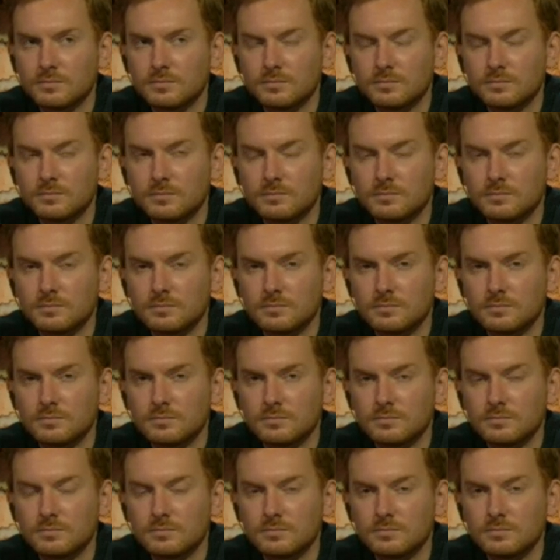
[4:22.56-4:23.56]

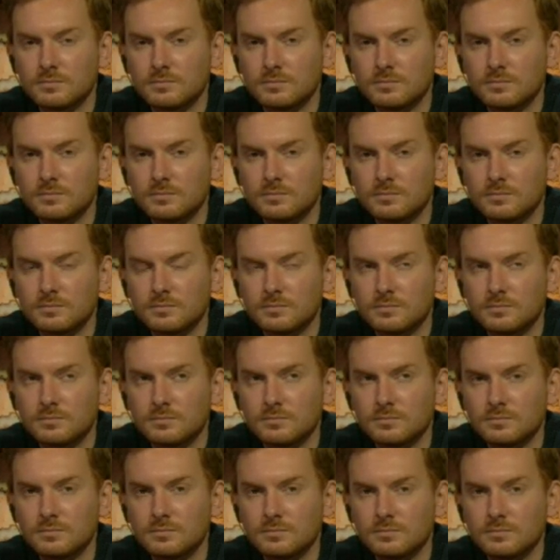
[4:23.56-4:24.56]

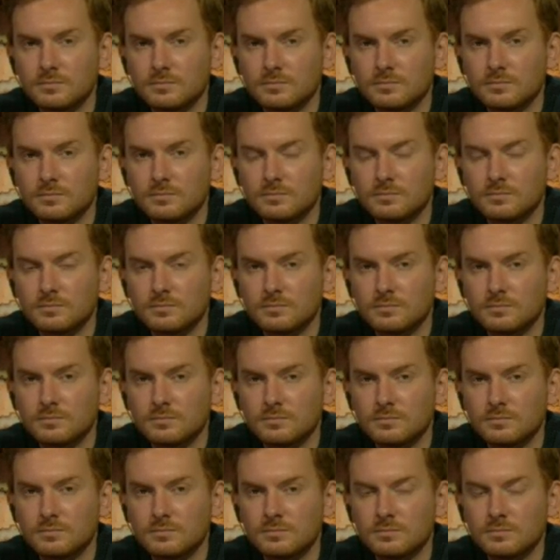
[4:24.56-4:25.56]

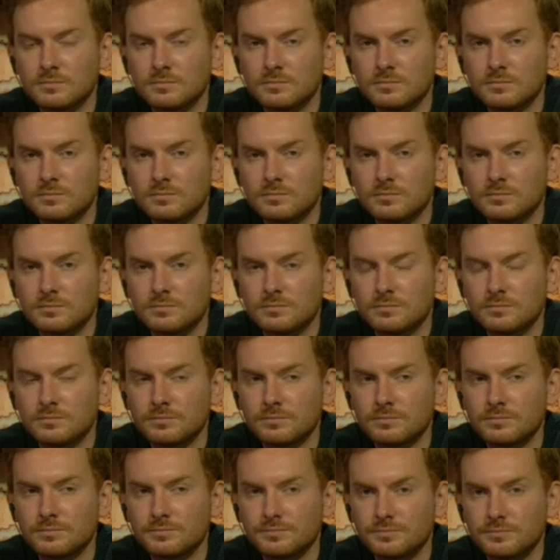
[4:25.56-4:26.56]

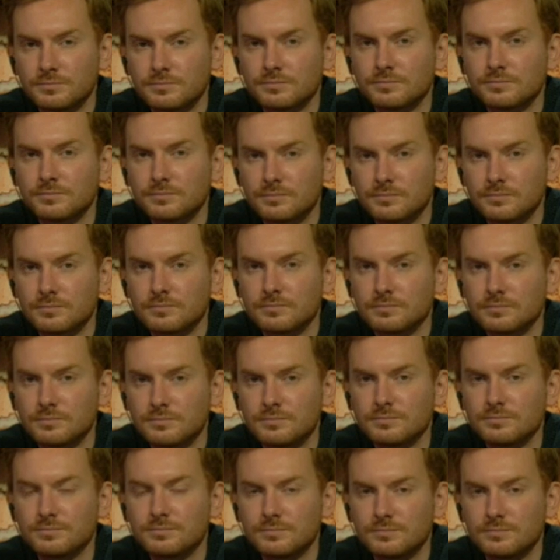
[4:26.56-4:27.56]

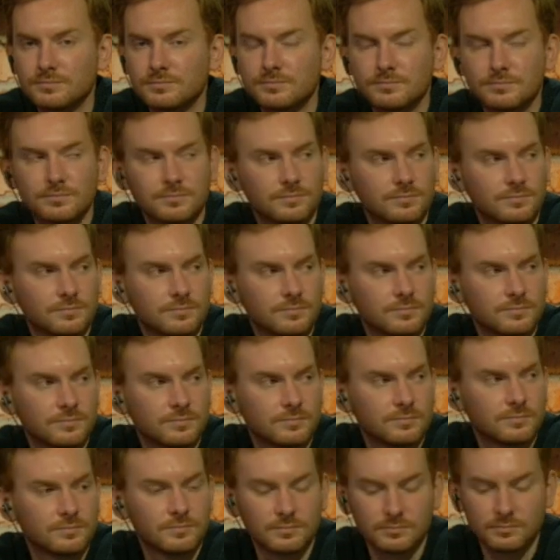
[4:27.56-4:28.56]

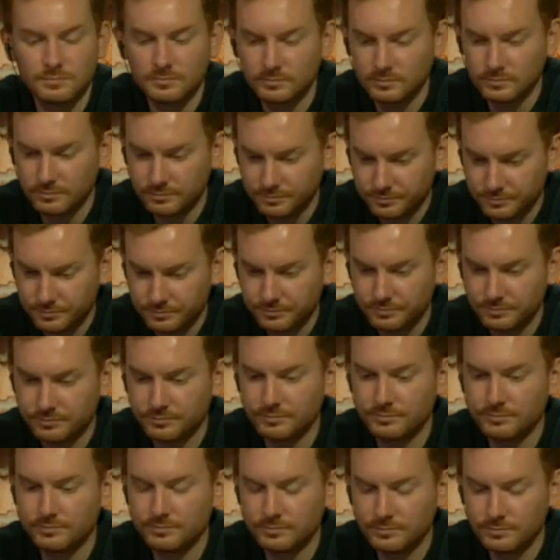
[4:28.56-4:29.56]

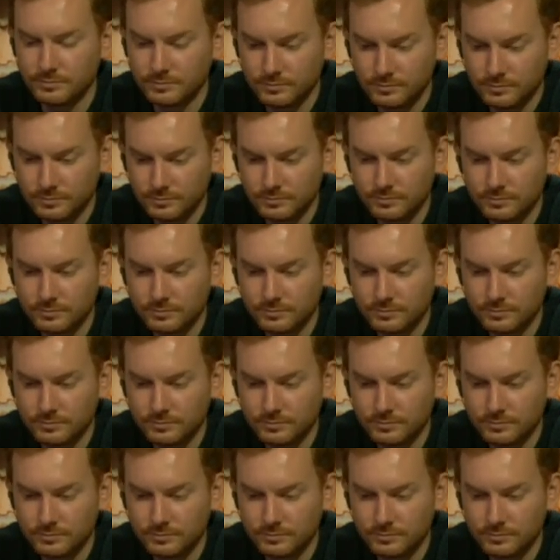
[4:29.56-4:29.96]
[no speech]